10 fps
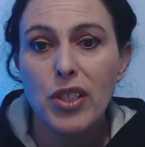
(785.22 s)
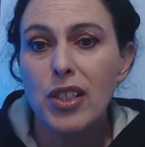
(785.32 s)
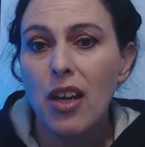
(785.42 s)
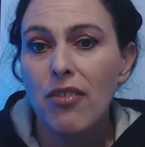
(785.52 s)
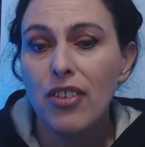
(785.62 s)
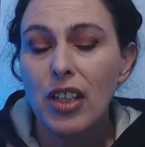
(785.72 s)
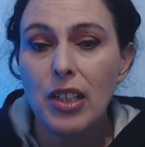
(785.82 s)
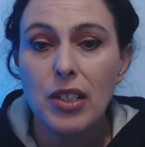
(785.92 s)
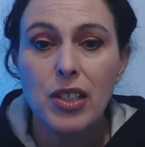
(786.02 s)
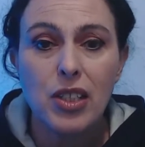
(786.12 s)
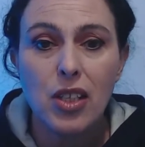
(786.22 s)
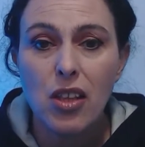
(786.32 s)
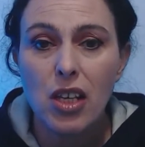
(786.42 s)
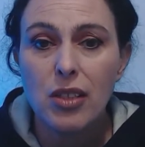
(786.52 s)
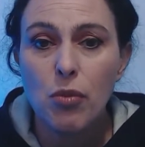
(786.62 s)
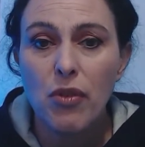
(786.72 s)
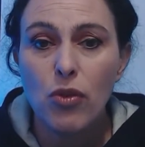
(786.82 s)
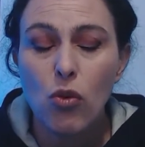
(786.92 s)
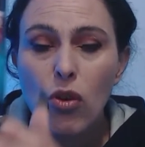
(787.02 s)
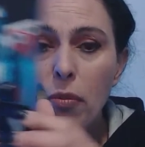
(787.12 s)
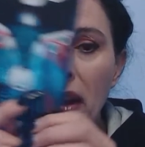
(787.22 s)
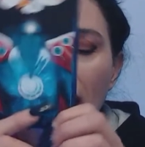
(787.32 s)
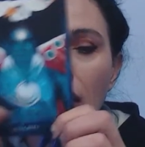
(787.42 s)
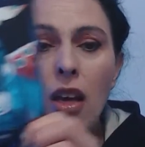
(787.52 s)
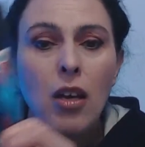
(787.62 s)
it's our feelings, it's the things we've thought about.